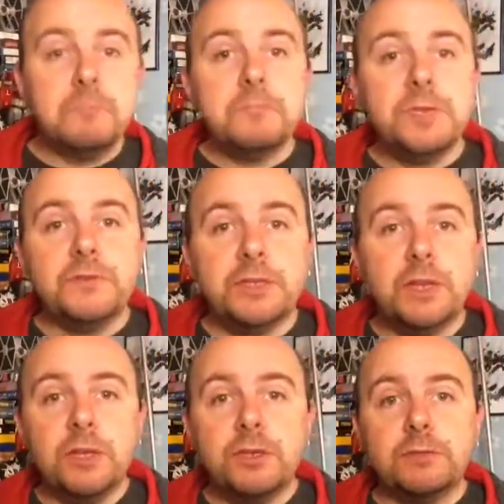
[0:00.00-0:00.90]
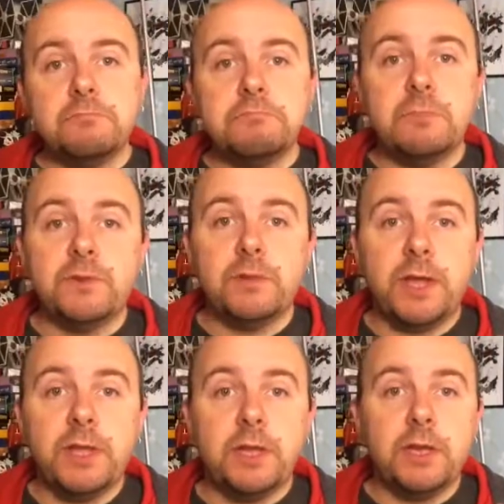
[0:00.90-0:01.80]
See if it's any good. If I don't
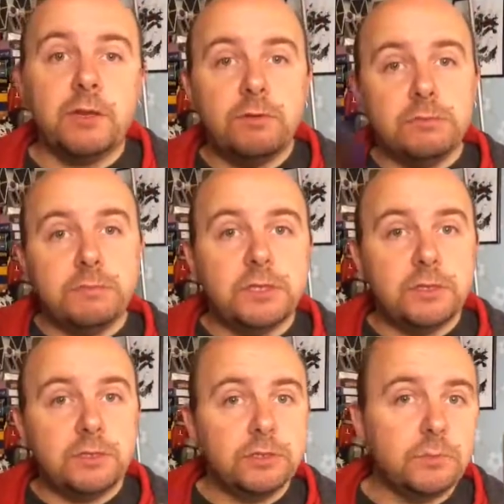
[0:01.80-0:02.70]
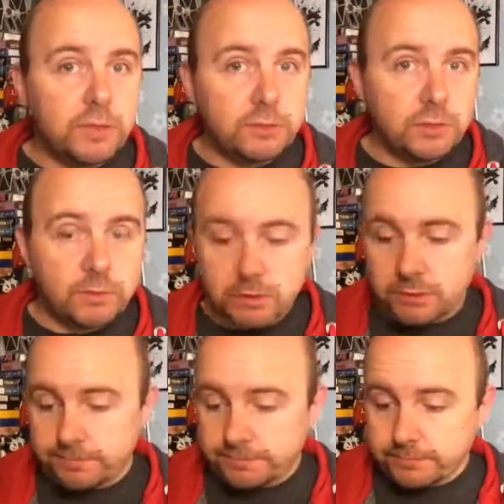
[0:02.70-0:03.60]
like it, I can always pass it on to someone else who wants
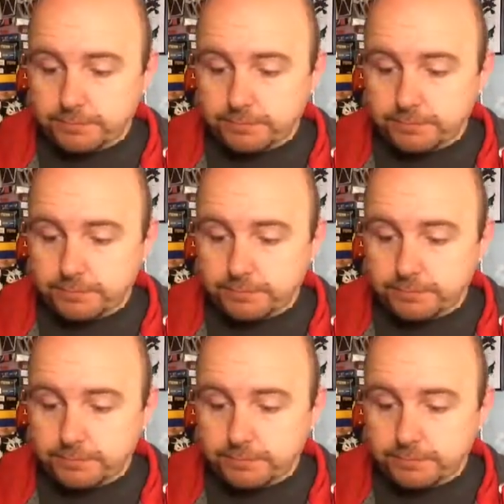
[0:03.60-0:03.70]
it.